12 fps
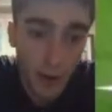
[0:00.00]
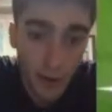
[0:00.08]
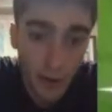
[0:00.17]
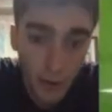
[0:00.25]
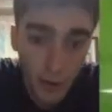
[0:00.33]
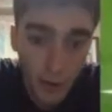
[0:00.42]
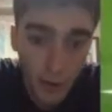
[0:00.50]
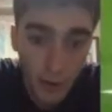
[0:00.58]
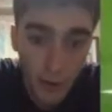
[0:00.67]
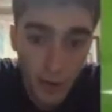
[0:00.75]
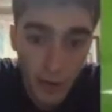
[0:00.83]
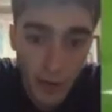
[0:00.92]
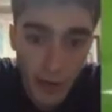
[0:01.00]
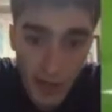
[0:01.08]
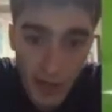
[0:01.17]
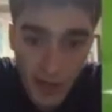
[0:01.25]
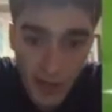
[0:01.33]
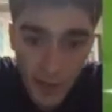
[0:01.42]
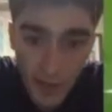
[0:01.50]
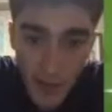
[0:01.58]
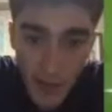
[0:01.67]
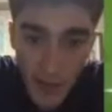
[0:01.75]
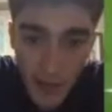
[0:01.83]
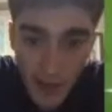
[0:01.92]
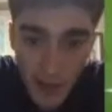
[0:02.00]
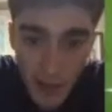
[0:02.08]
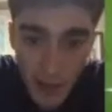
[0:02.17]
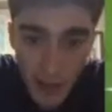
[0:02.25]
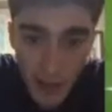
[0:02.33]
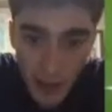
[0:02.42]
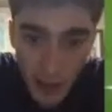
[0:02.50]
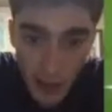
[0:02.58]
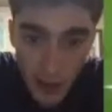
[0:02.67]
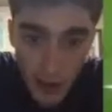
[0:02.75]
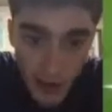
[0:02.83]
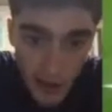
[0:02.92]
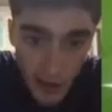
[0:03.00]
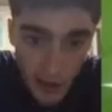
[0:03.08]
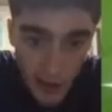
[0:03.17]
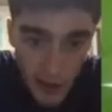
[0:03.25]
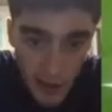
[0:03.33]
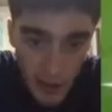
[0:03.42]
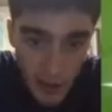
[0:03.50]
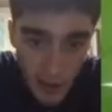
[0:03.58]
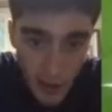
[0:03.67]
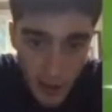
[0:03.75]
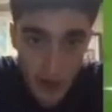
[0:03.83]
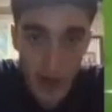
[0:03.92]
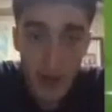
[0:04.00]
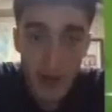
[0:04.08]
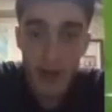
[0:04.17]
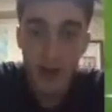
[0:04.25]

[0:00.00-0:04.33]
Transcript: boom. This guy's in the flats, hook curl zones. All right.